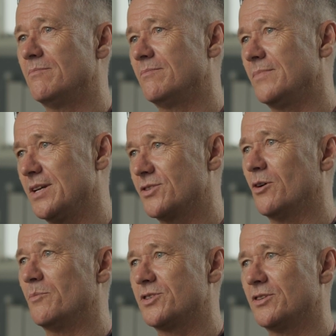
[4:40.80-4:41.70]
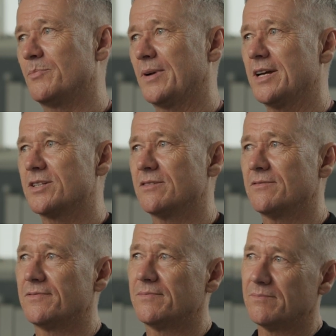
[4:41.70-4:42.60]
it's got me to the place of,
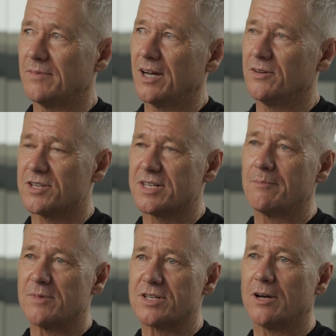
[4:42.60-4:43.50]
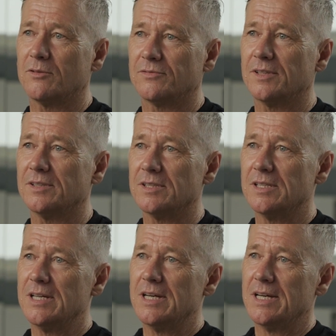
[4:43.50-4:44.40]
I understand myself. And
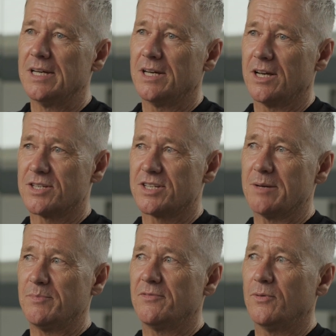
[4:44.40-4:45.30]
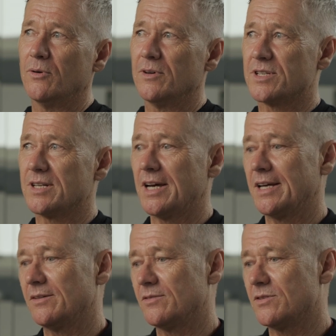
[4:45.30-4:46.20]
as I said before, it's
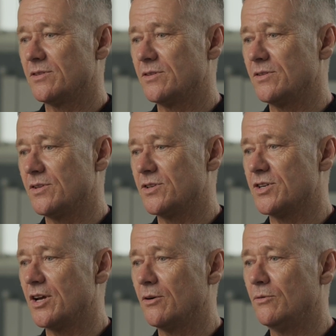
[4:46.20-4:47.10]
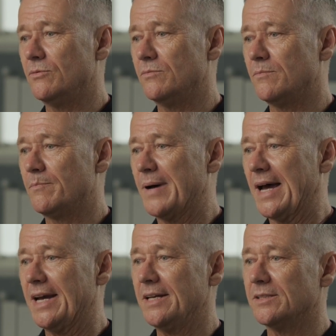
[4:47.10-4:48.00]
like, there's no
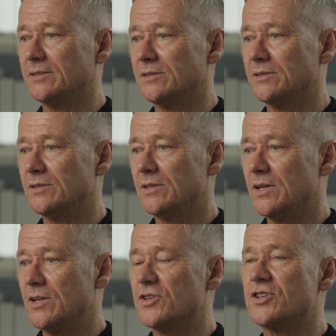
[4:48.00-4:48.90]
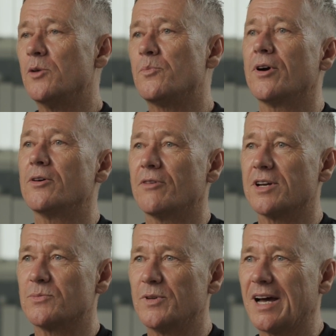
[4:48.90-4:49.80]
pain, there's no
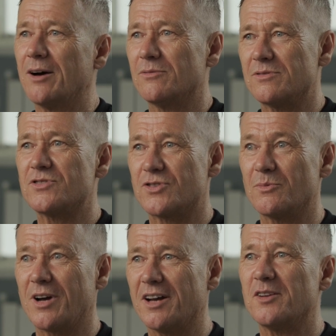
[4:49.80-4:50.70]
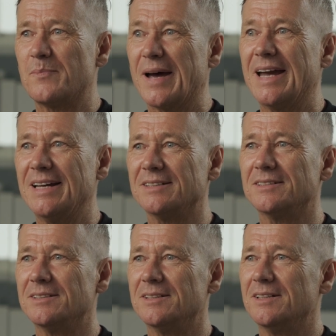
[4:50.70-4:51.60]
progress without some kind of pain.
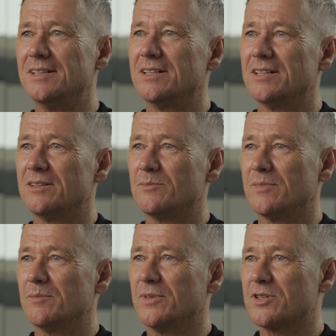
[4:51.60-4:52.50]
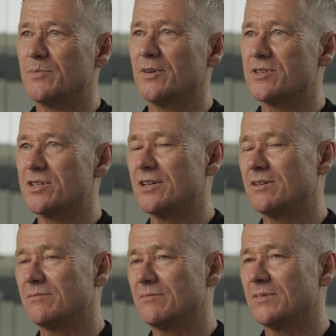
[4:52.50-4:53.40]
Then my sponsor
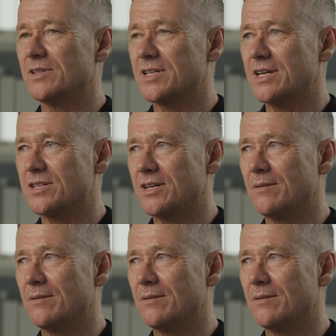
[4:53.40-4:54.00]
says,